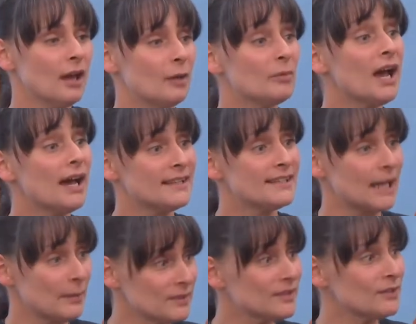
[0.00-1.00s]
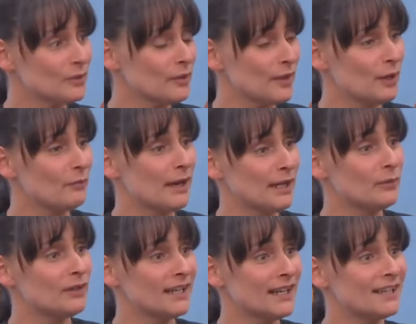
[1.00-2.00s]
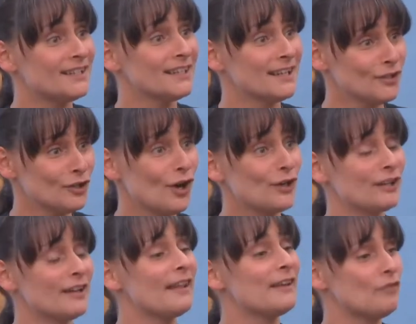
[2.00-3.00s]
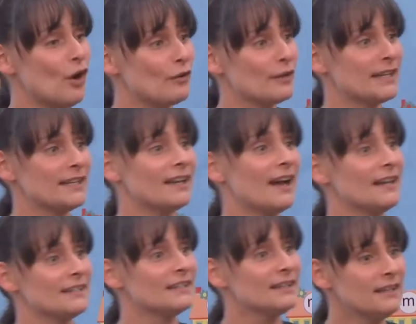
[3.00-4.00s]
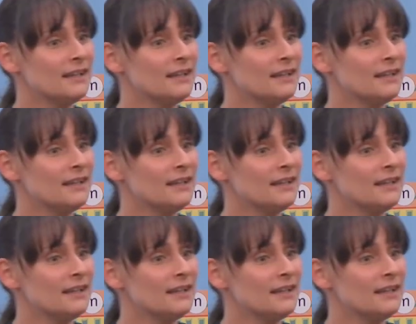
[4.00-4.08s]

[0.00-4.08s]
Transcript: um, concepts so they are ready when they get into kindergarten and they've already got